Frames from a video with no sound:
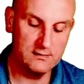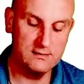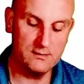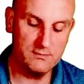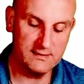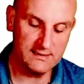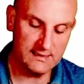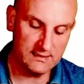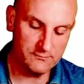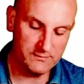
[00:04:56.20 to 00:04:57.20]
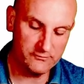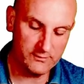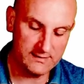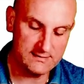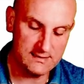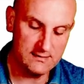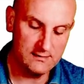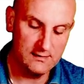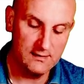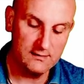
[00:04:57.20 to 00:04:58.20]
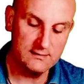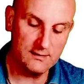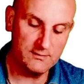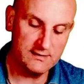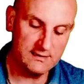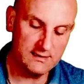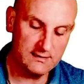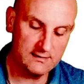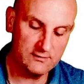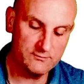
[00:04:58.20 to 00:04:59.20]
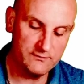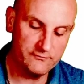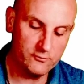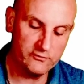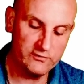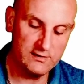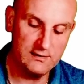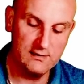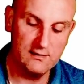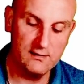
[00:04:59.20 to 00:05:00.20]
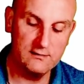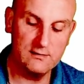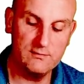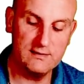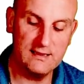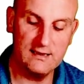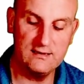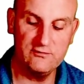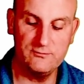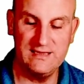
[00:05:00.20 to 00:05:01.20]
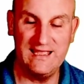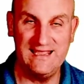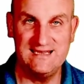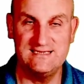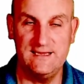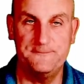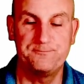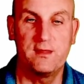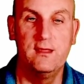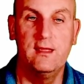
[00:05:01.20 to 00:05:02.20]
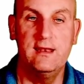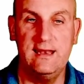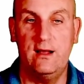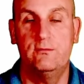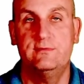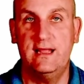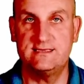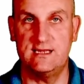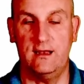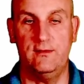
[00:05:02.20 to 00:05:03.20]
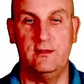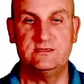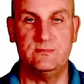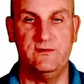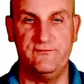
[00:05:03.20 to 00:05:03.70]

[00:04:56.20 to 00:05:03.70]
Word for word: Doubling again, give me 20. Doubling again gives me 40, and doubling again gives me 80. Now that's done. Those are my